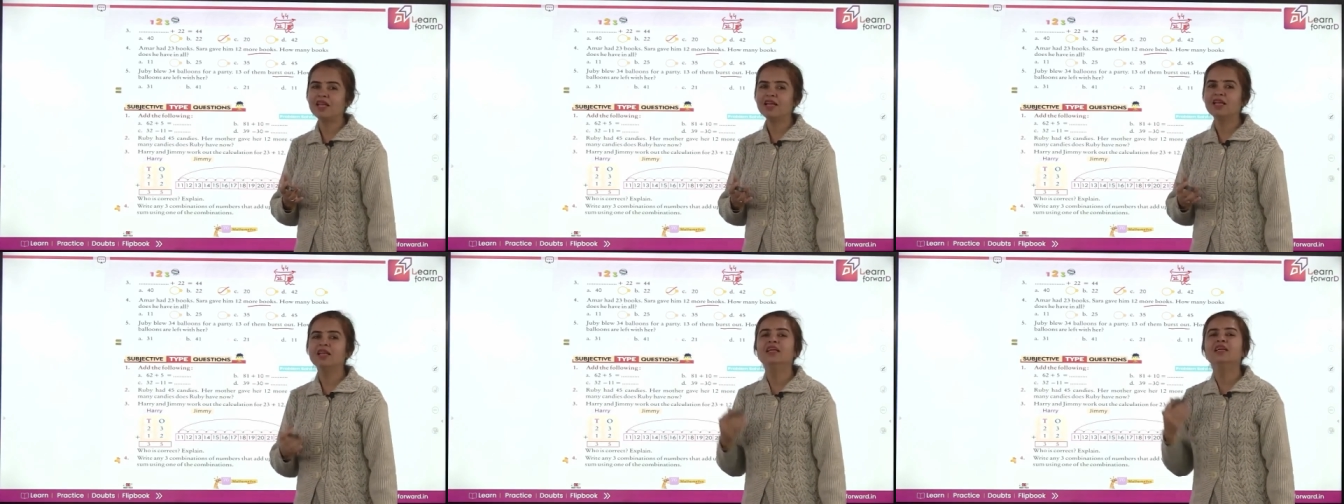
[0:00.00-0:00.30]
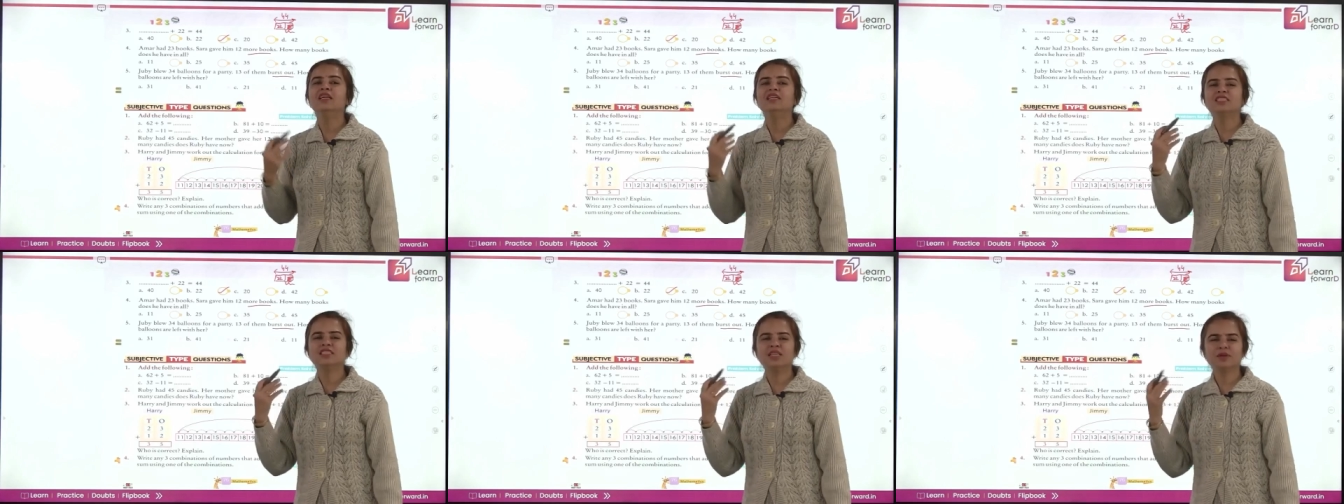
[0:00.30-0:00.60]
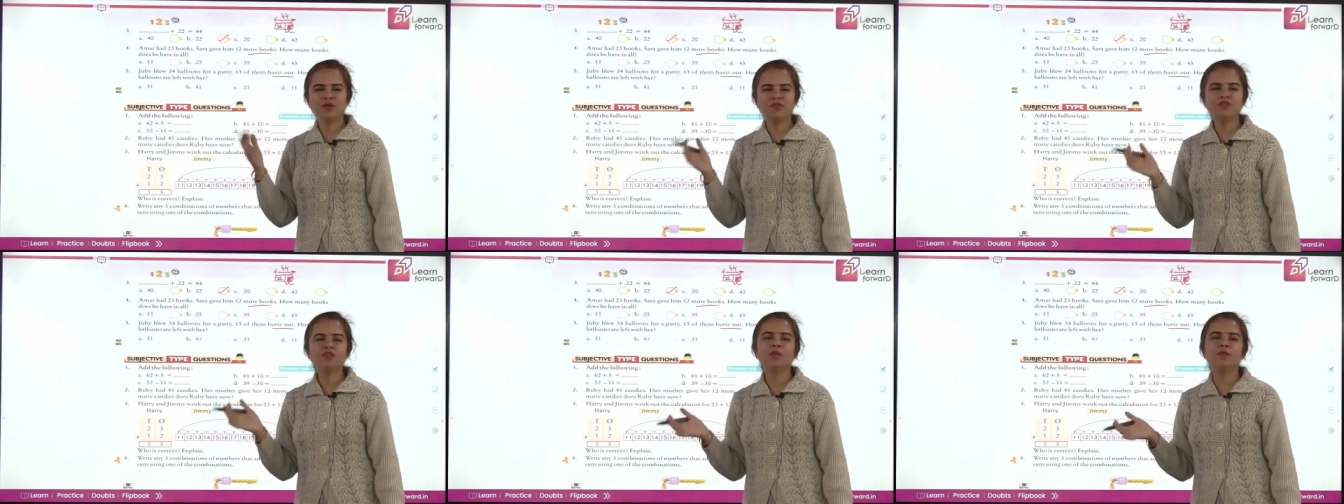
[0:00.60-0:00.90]
Some of
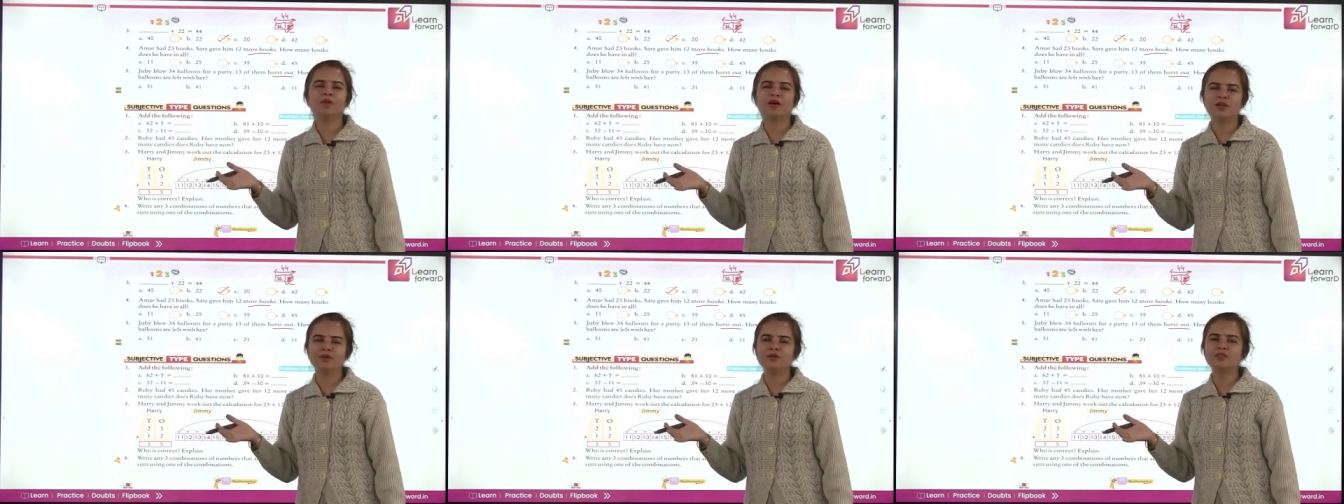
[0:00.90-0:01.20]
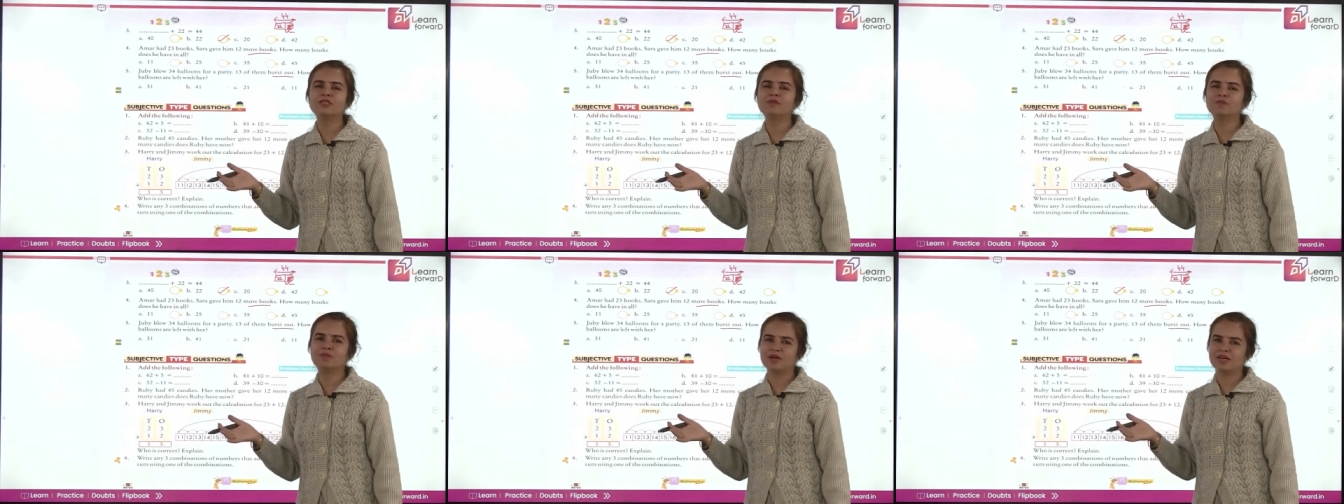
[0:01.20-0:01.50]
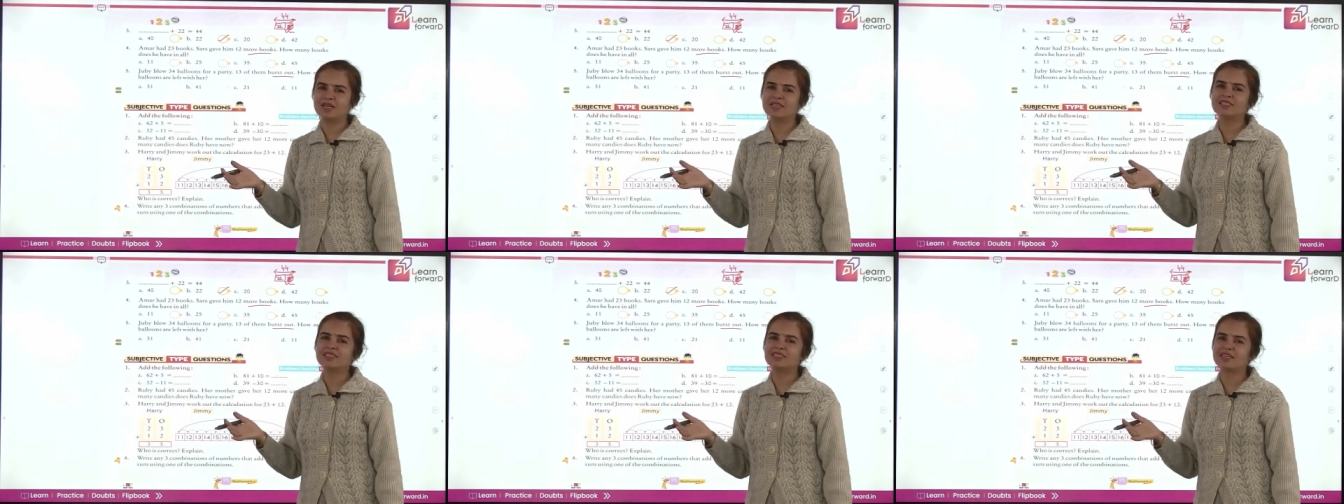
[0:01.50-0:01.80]
the balloons
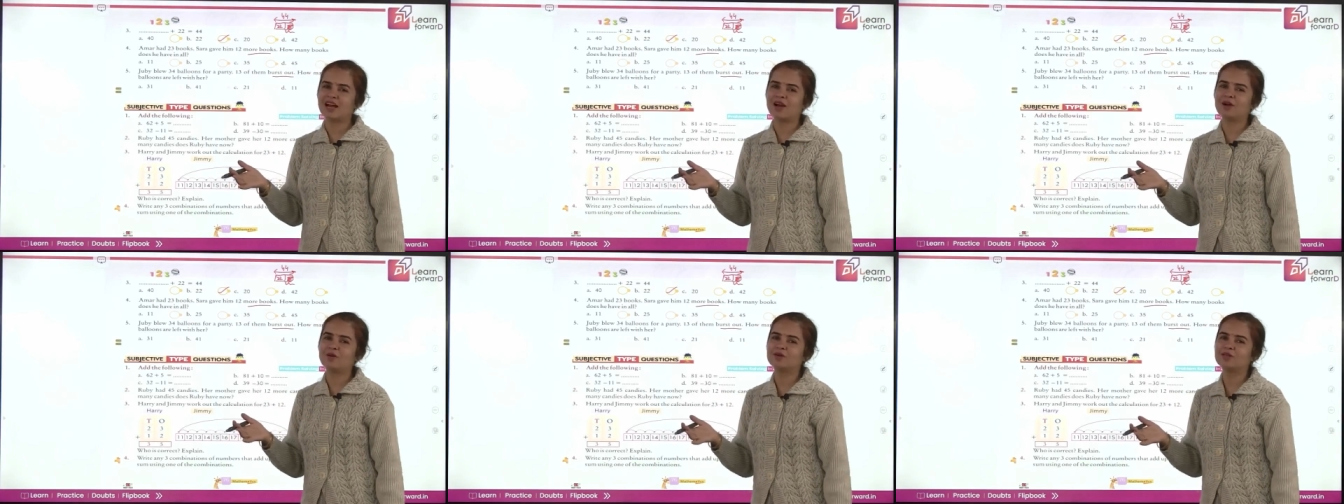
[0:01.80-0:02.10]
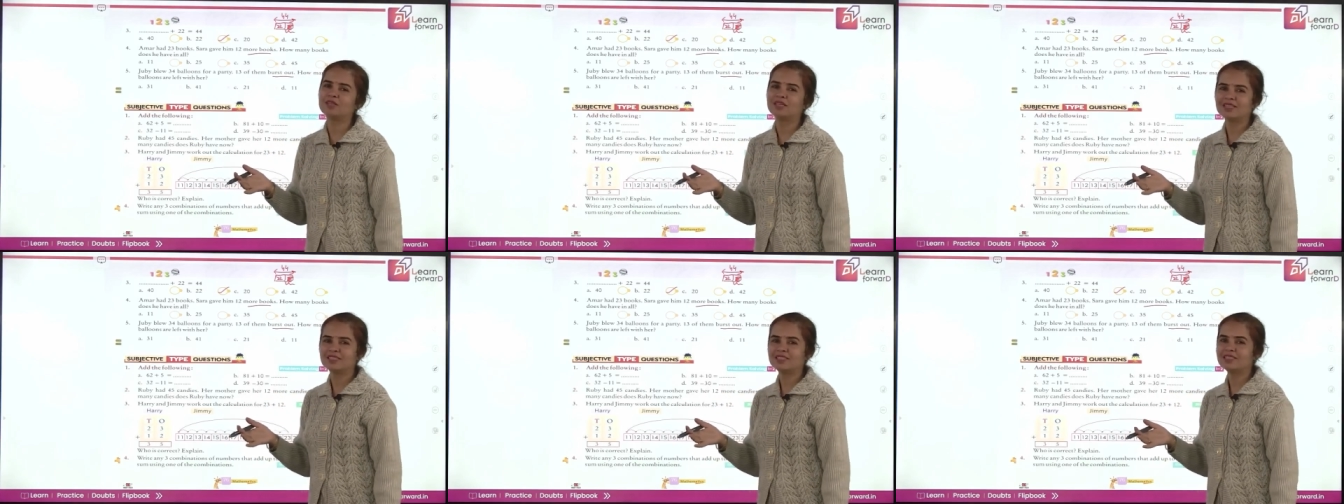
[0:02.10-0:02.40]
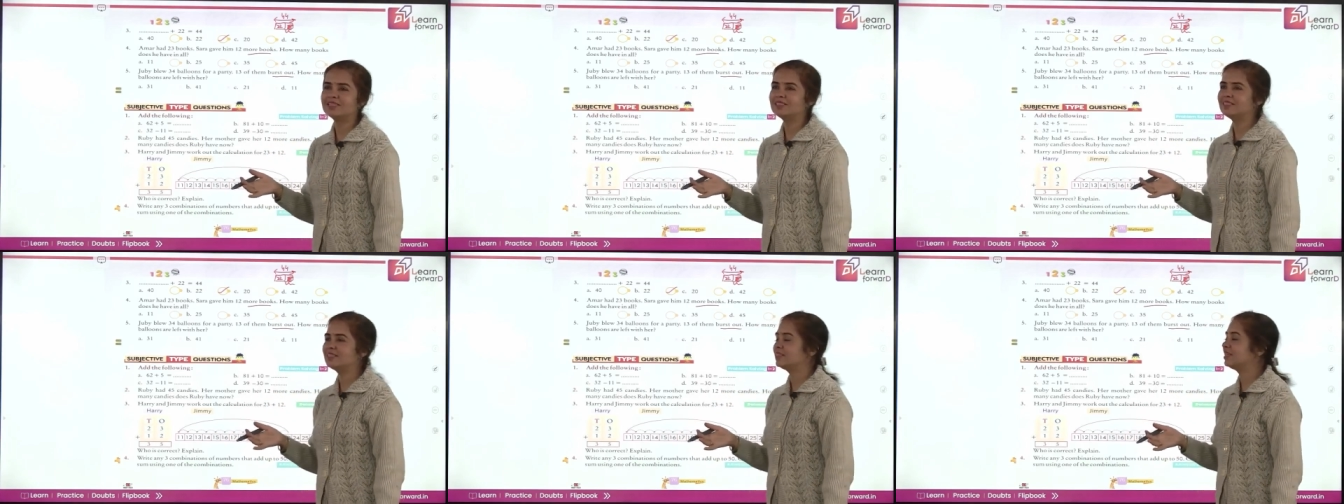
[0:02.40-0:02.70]
burst out, isn't
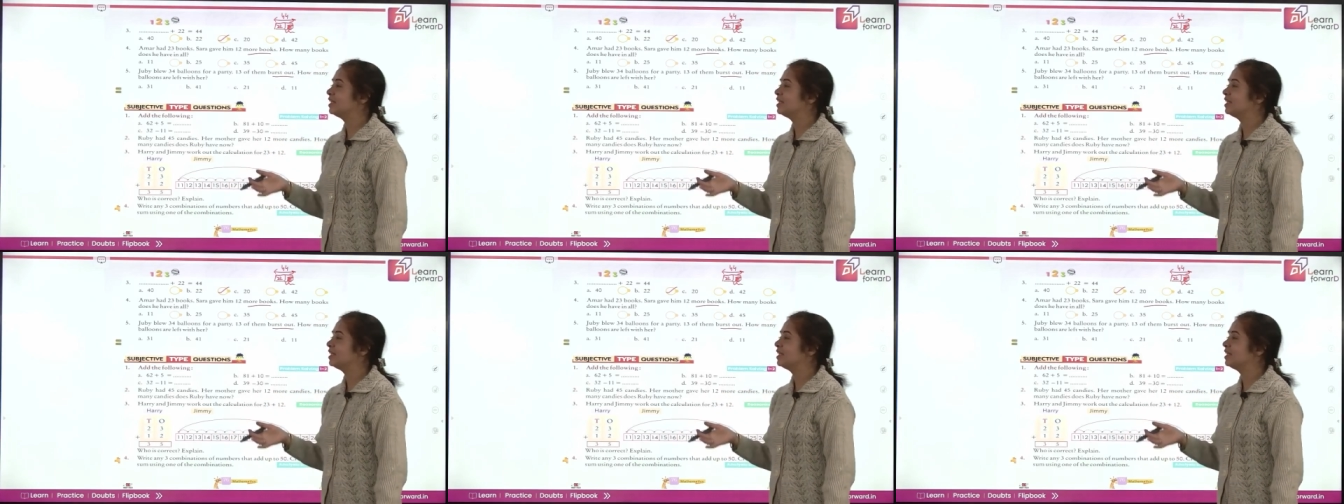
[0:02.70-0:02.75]
it?